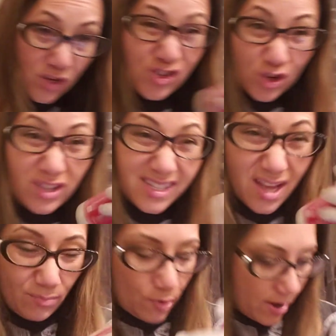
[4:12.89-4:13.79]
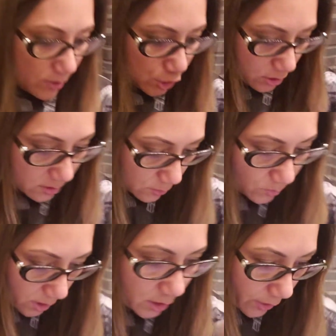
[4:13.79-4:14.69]
I shook this up, right? I shook this
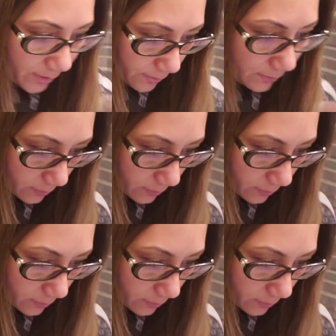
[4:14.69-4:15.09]
really good.